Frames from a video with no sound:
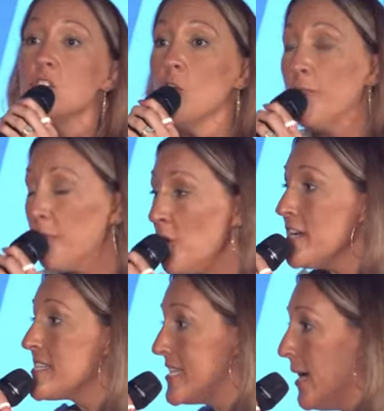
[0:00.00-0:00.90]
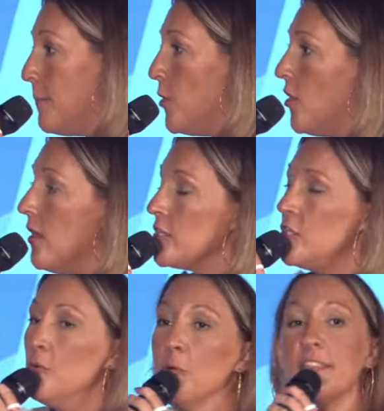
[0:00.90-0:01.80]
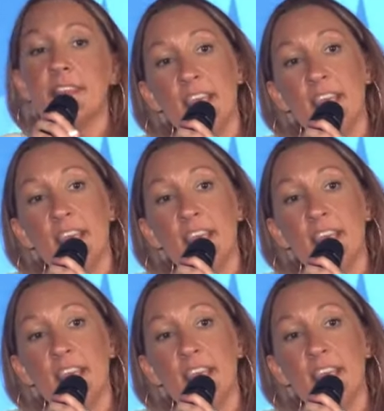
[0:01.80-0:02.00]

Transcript: So, for example, you would